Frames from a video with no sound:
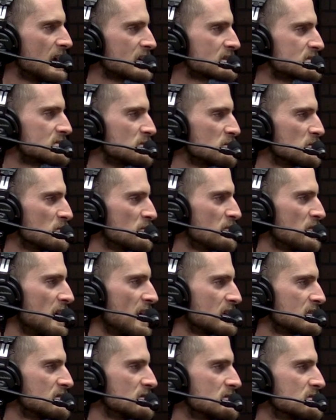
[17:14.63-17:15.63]
external
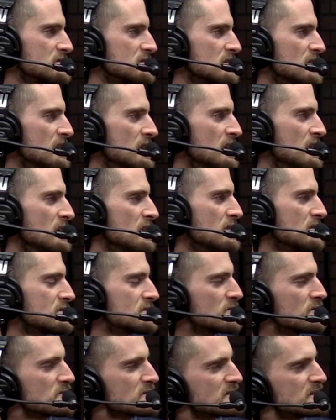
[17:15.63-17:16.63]
factors.
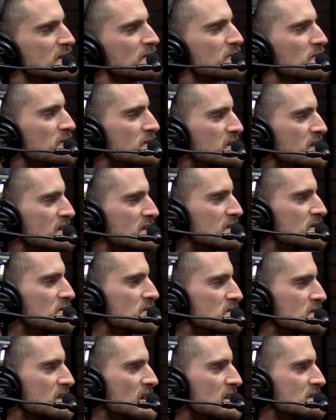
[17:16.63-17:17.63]
So there's different things that
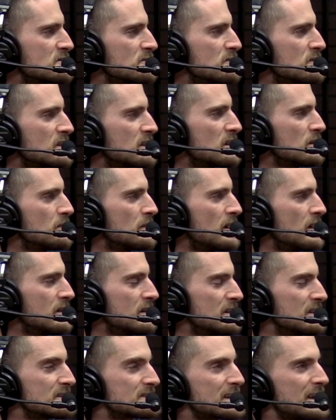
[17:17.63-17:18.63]
those guys are thinking about,
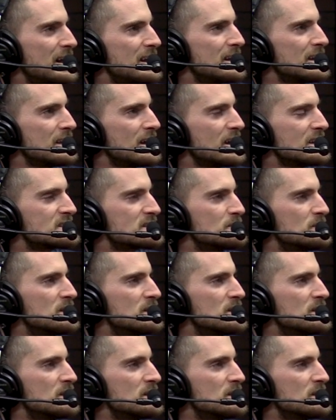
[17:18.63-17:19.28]
and it's kind of nice.